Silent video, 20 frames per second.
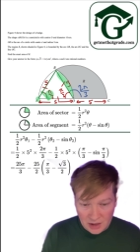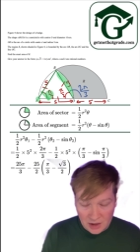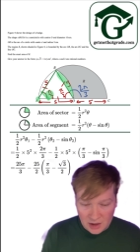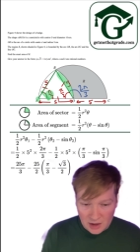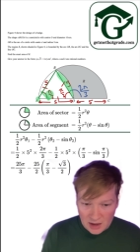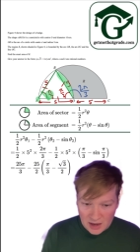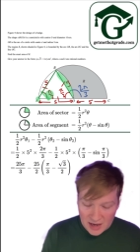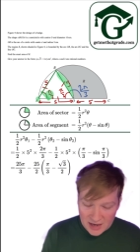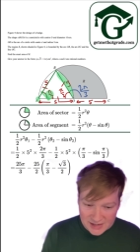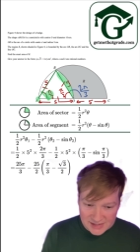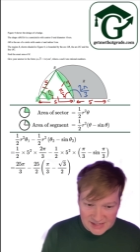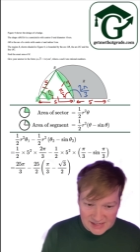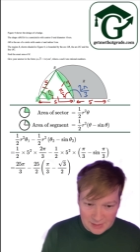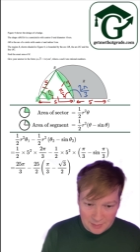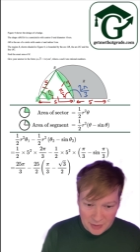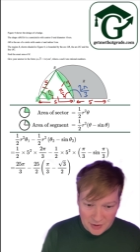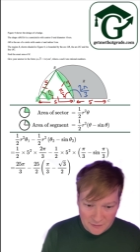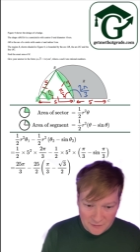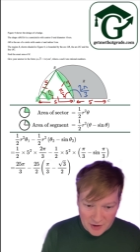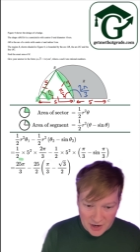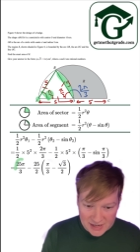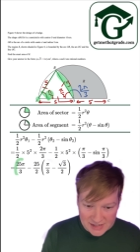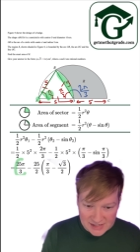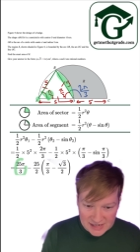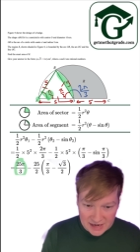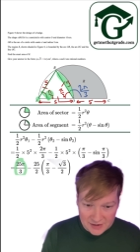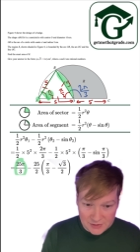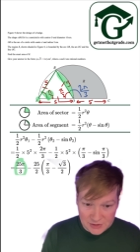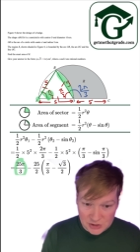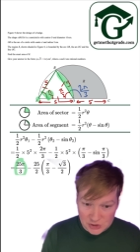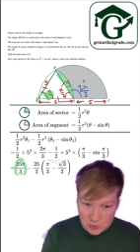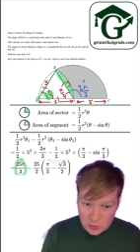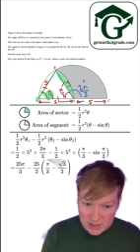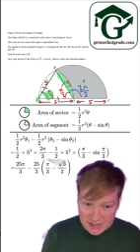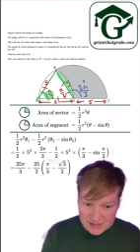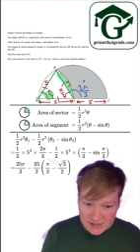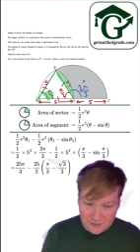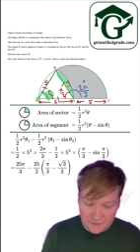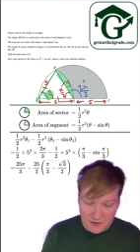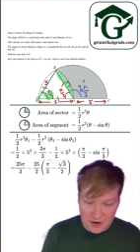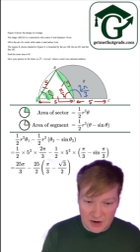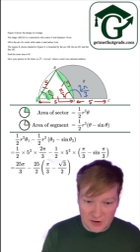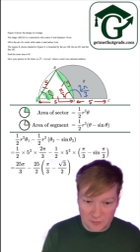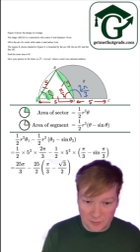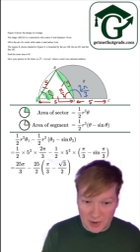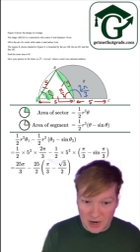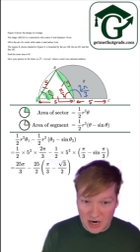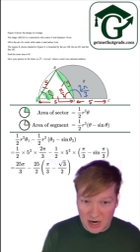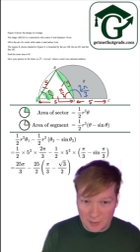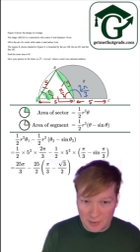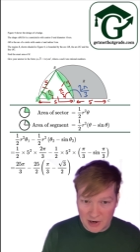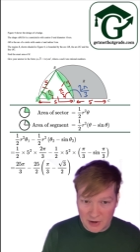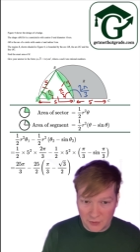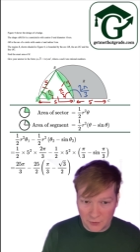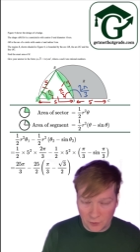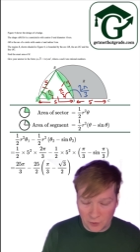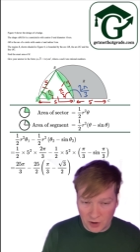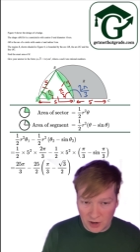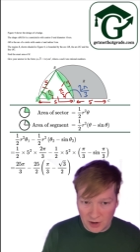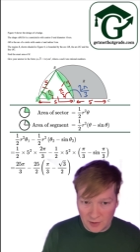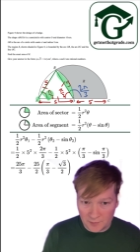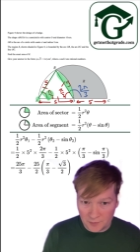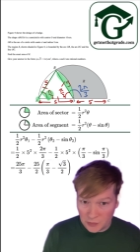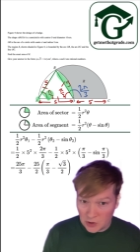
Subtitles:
it simplifies down to 25 pi by 3.